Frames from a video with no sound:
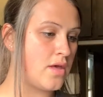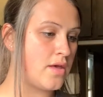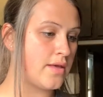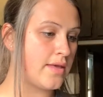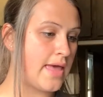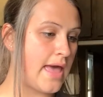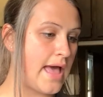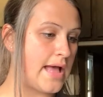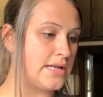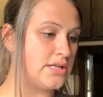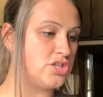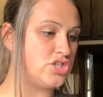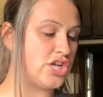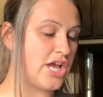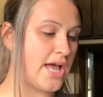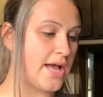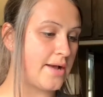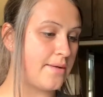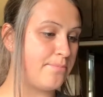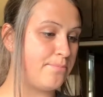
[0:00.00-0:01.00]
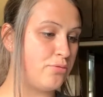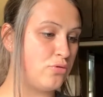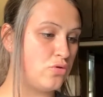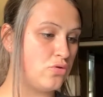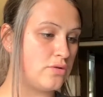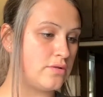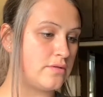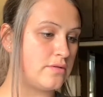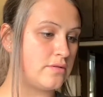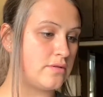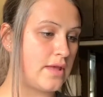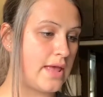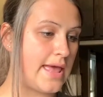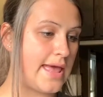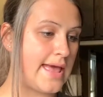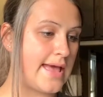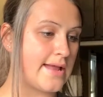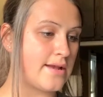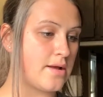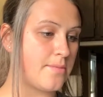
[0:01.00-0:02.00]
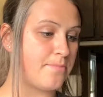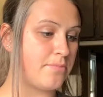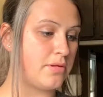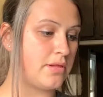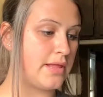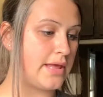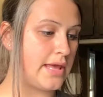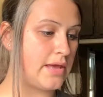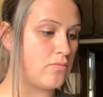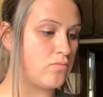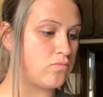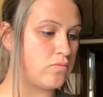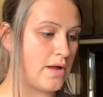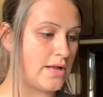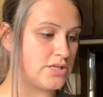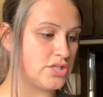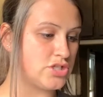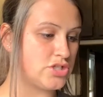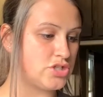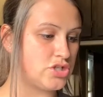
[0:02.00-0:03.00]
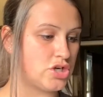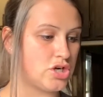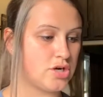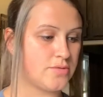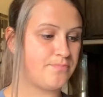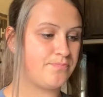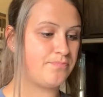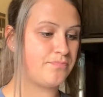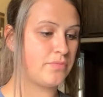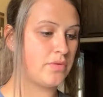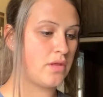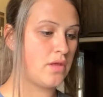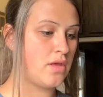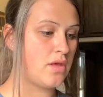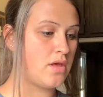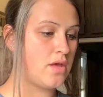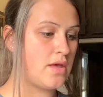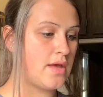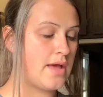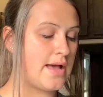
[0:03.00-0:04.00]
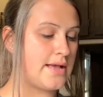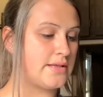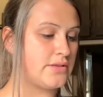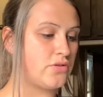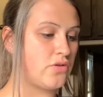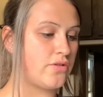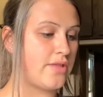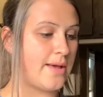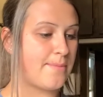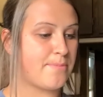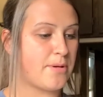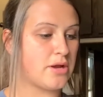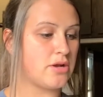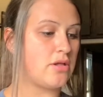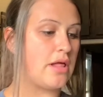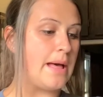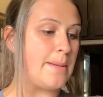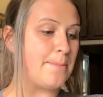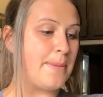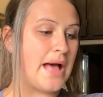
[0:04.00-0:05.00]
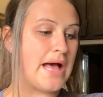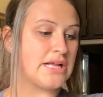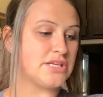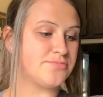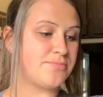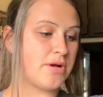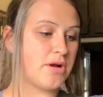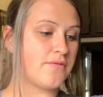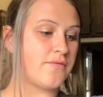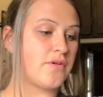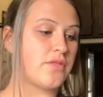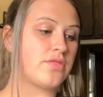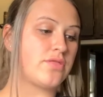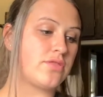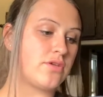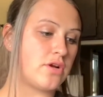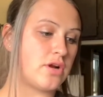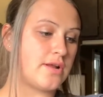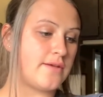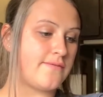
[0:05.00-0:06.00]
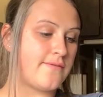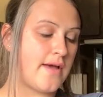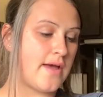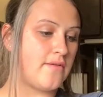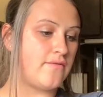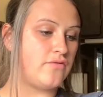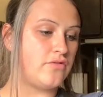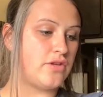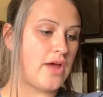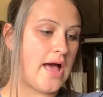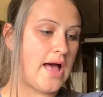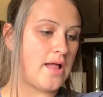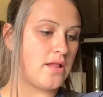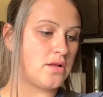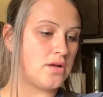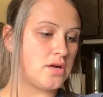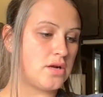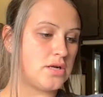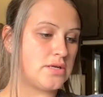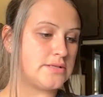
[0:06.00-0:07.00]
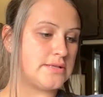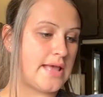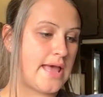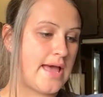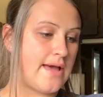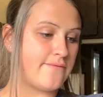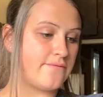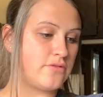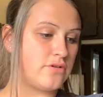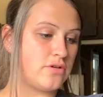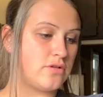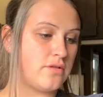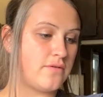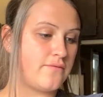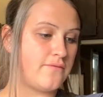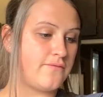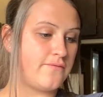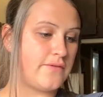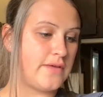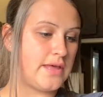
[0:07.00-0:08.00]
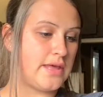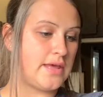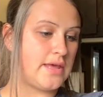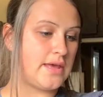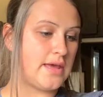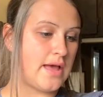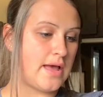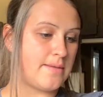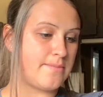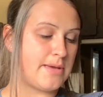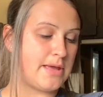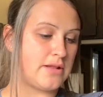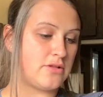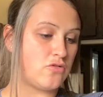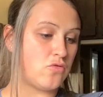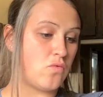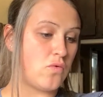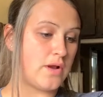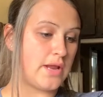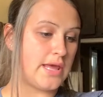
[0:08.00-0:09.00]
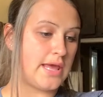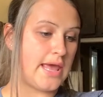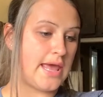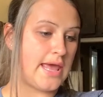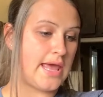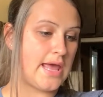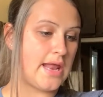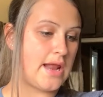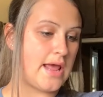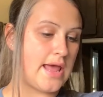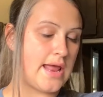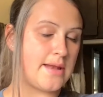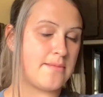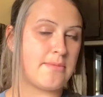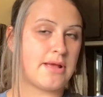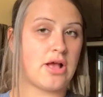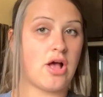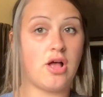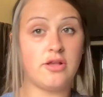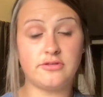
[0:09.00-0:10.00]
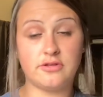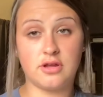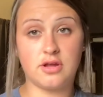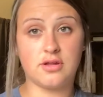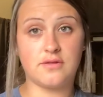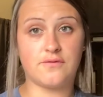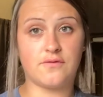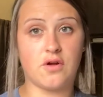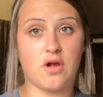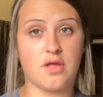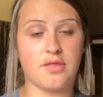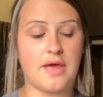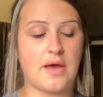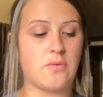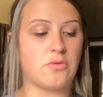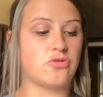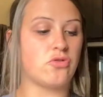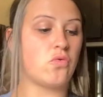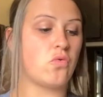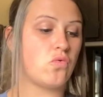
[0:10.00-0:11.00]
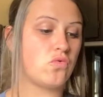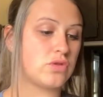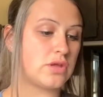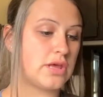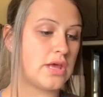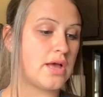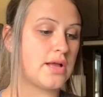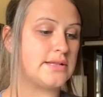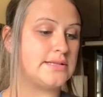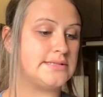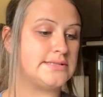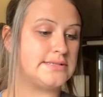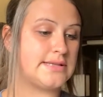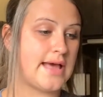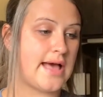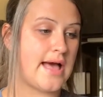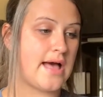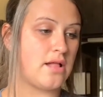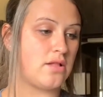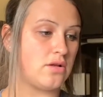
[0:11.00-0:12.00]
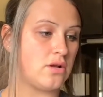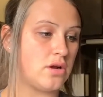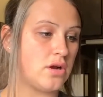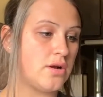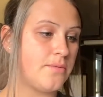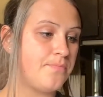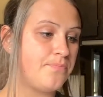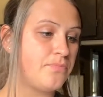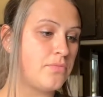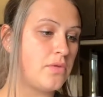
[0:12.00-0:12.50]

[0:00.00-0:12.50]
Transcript: Cat and Jack boots, and a play register. I sold that bundle on Poshmark for thirty-five dollars. After the fee, I made twenty-eight dollars, and my cost of goods for all that was only a dollar